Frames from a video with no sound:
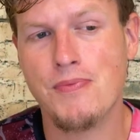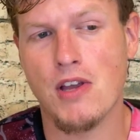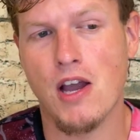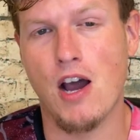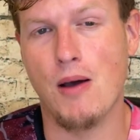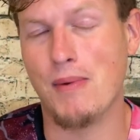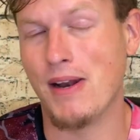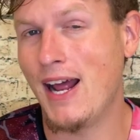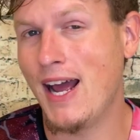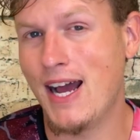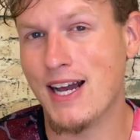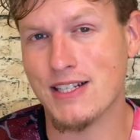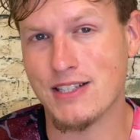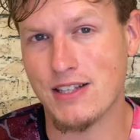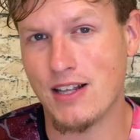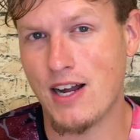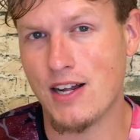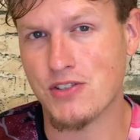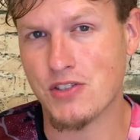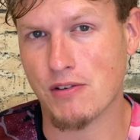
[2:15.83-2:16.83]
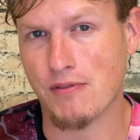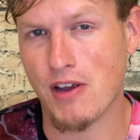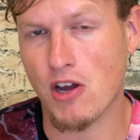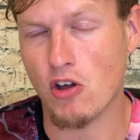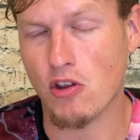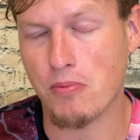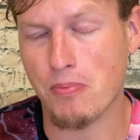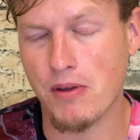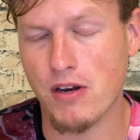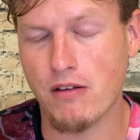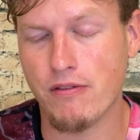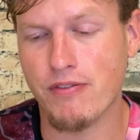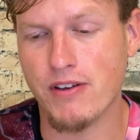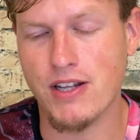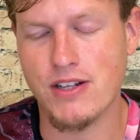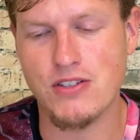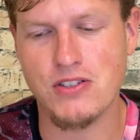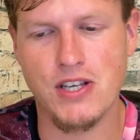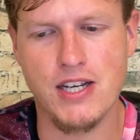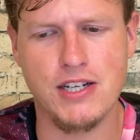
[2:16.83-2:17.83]
Um, it has lots of health
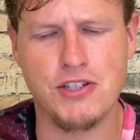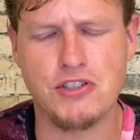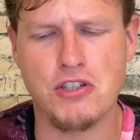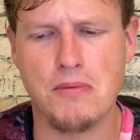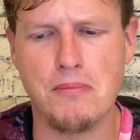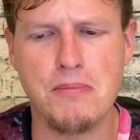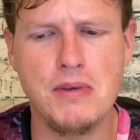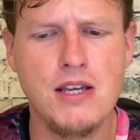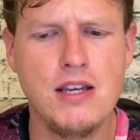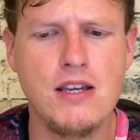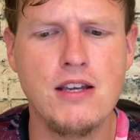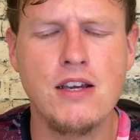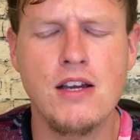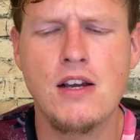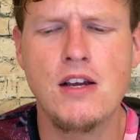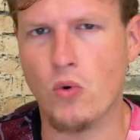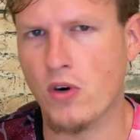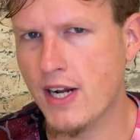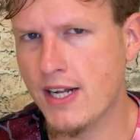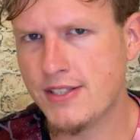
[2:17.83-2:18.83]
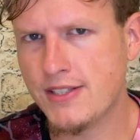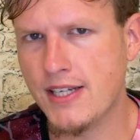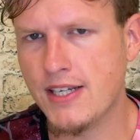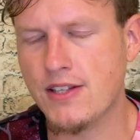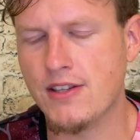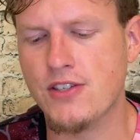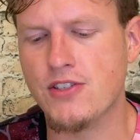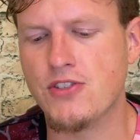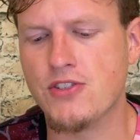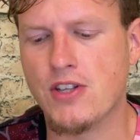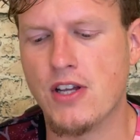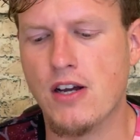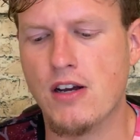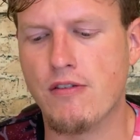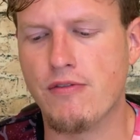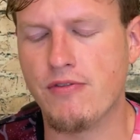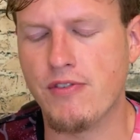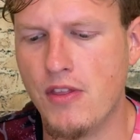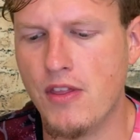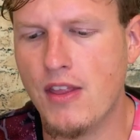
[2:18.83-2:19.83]
benefits. Like to me, when I take this
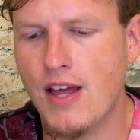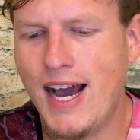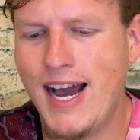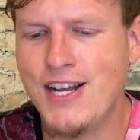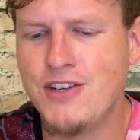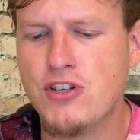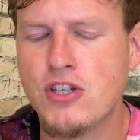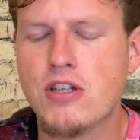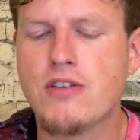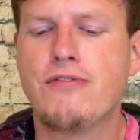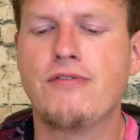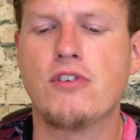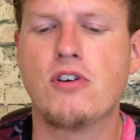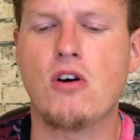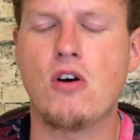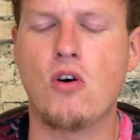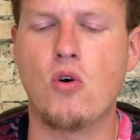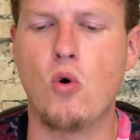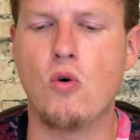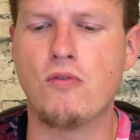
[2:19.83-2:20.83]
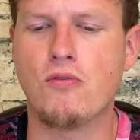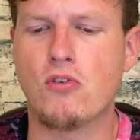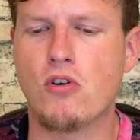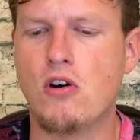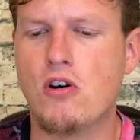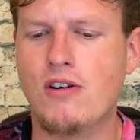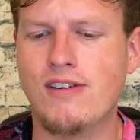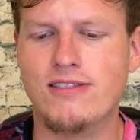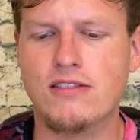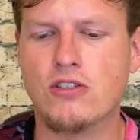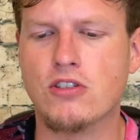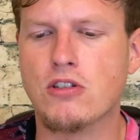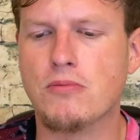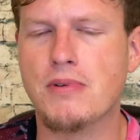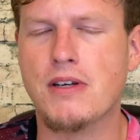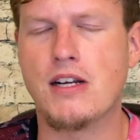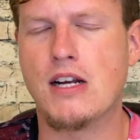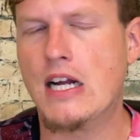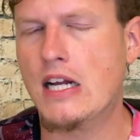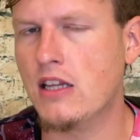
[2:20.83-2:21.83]
stuff, I just feel overall a little
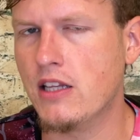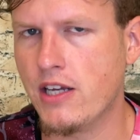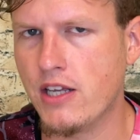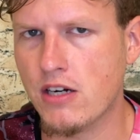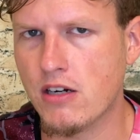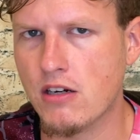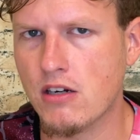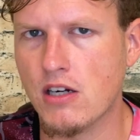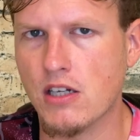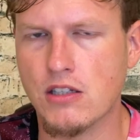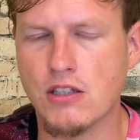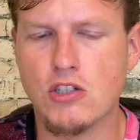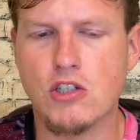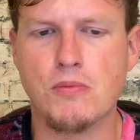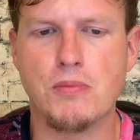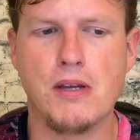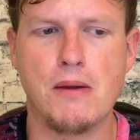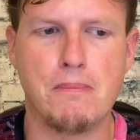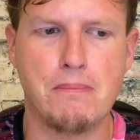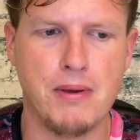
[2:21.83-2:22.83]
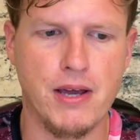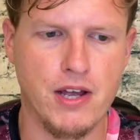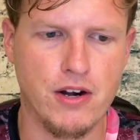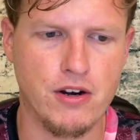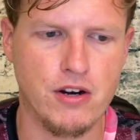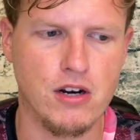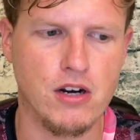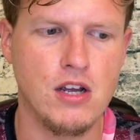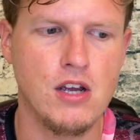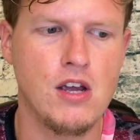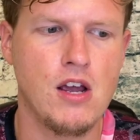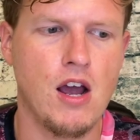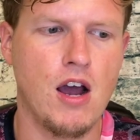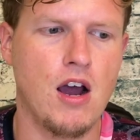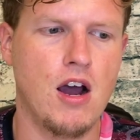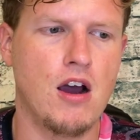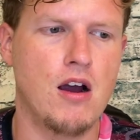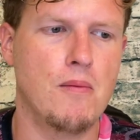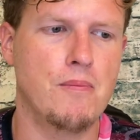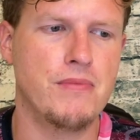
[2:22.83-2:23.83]
bit cleaner, a little bit better.
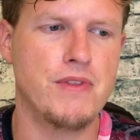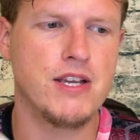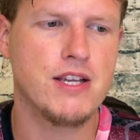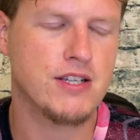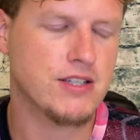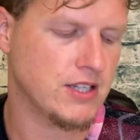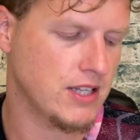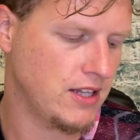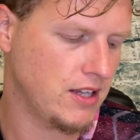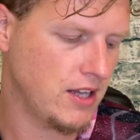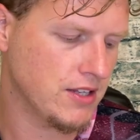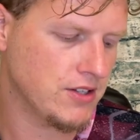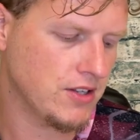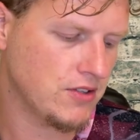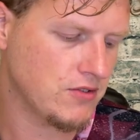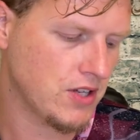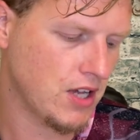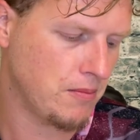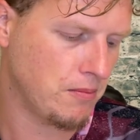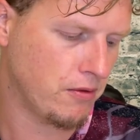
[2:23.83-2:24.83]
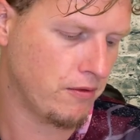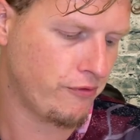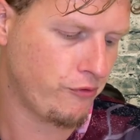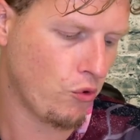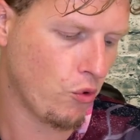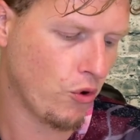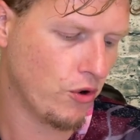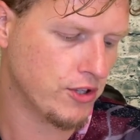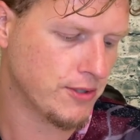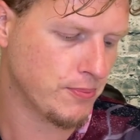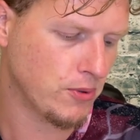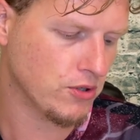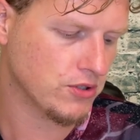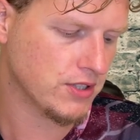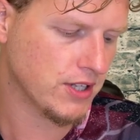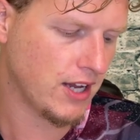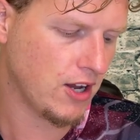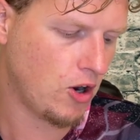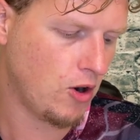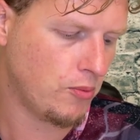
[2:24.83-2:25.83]
Um, this, as I said before, it's supposed
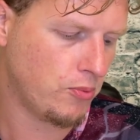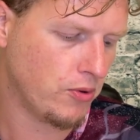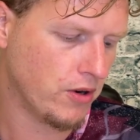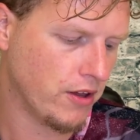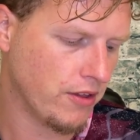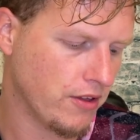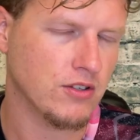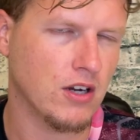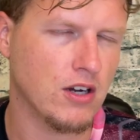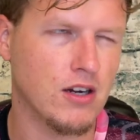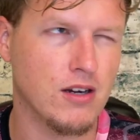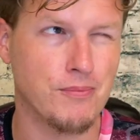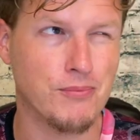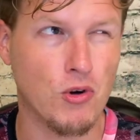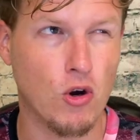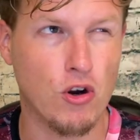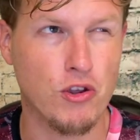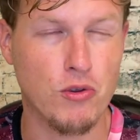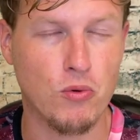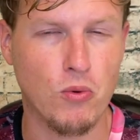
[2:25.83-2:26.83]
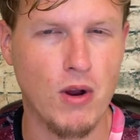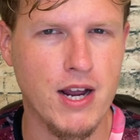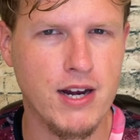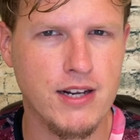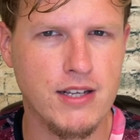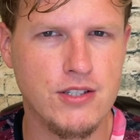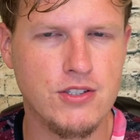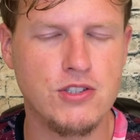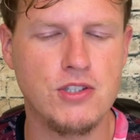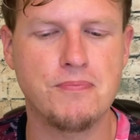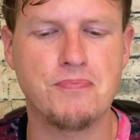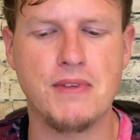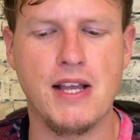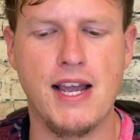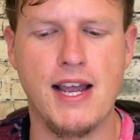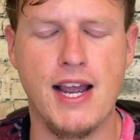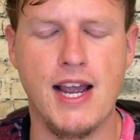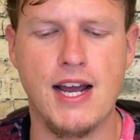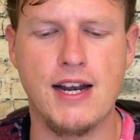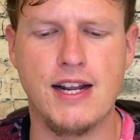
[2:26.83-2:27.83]
to help with um, arthritis
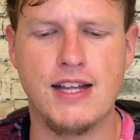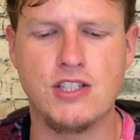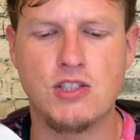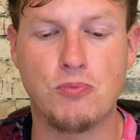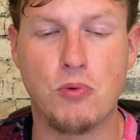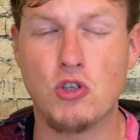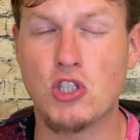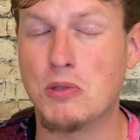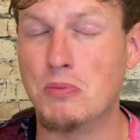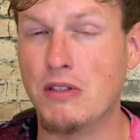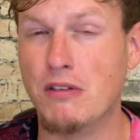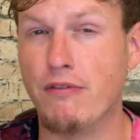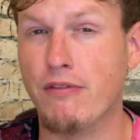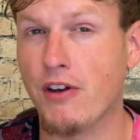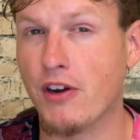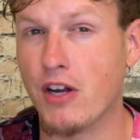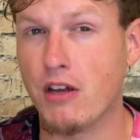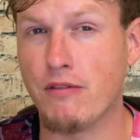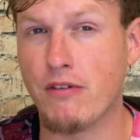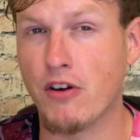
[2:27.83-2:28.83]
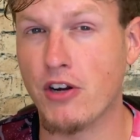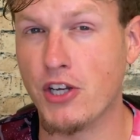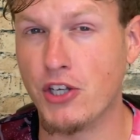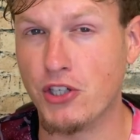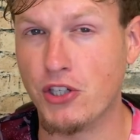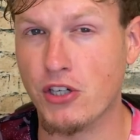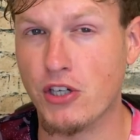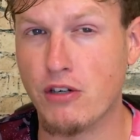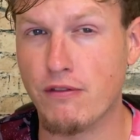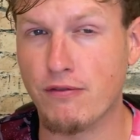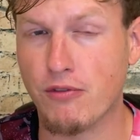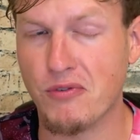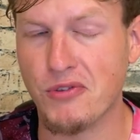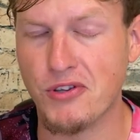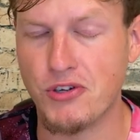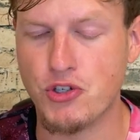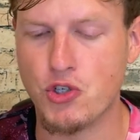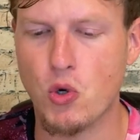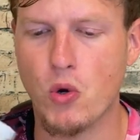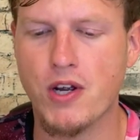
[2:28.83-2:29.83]
and it's supposed to be very, very good for the
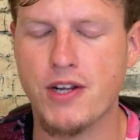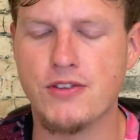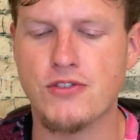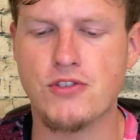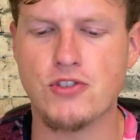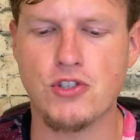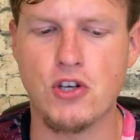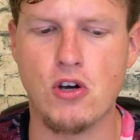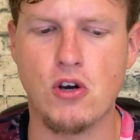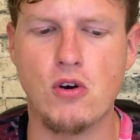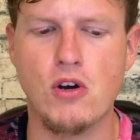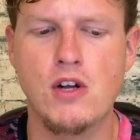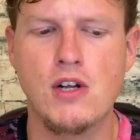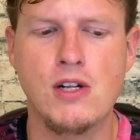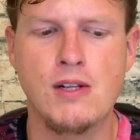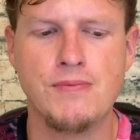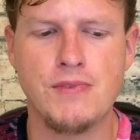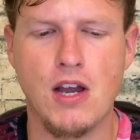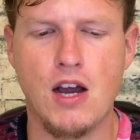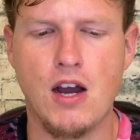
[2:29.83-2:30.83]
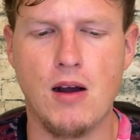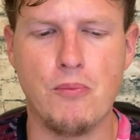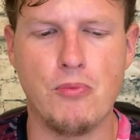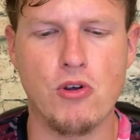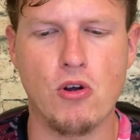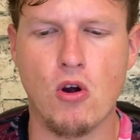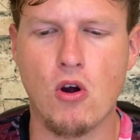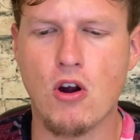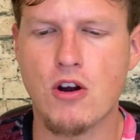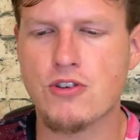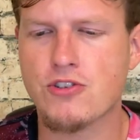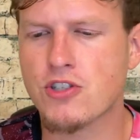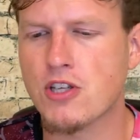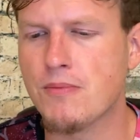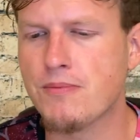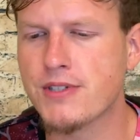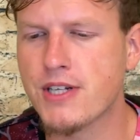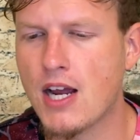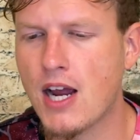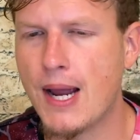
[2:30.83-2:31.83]
joints. So um, there are
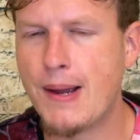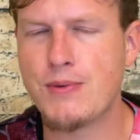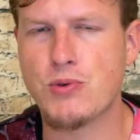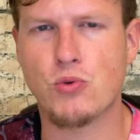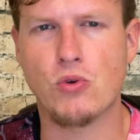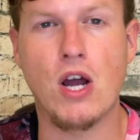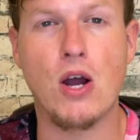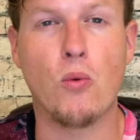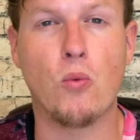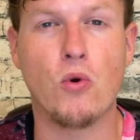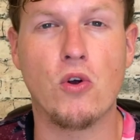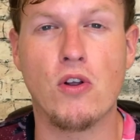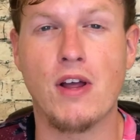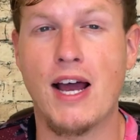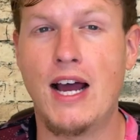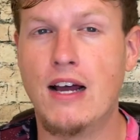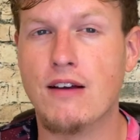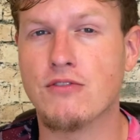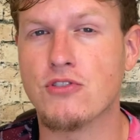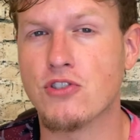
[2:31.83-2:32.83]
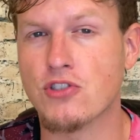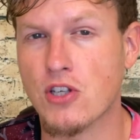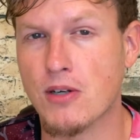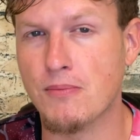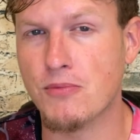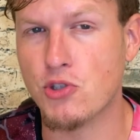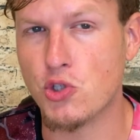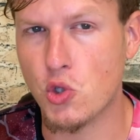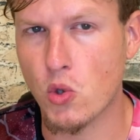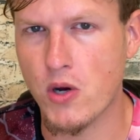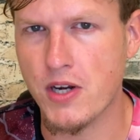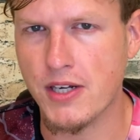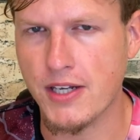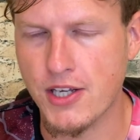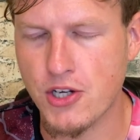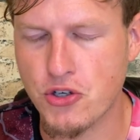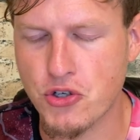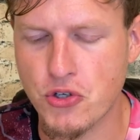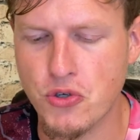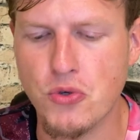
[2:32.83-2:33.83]
some times where I will have some joint
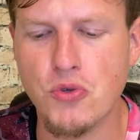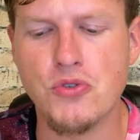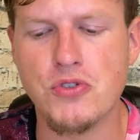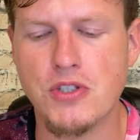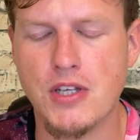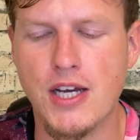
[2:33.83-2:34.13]
issues.